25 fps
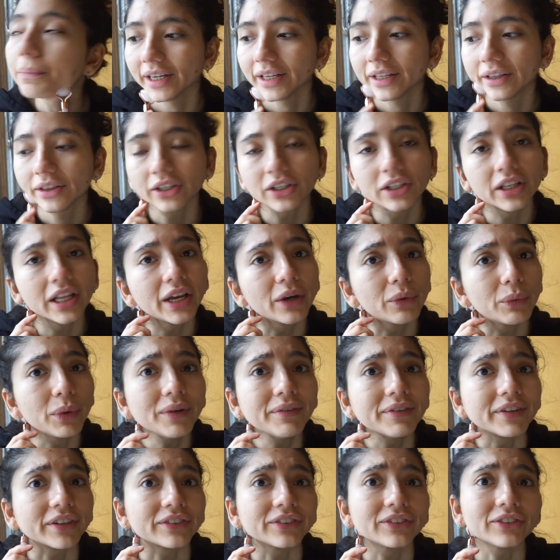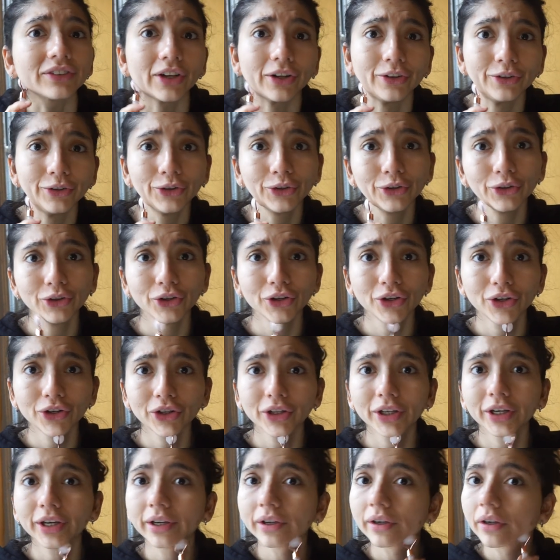And they're like, we've extended the
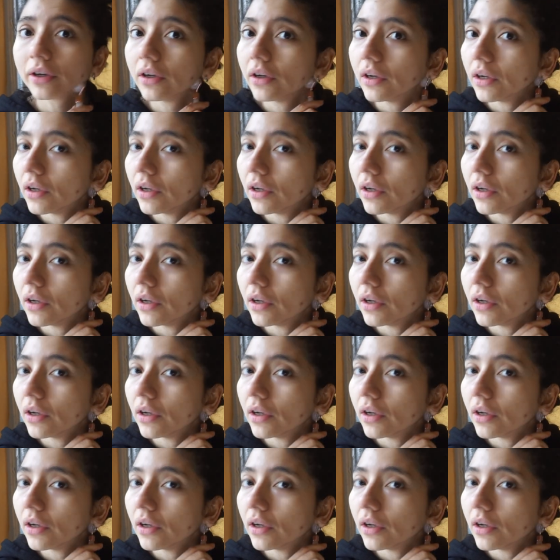like,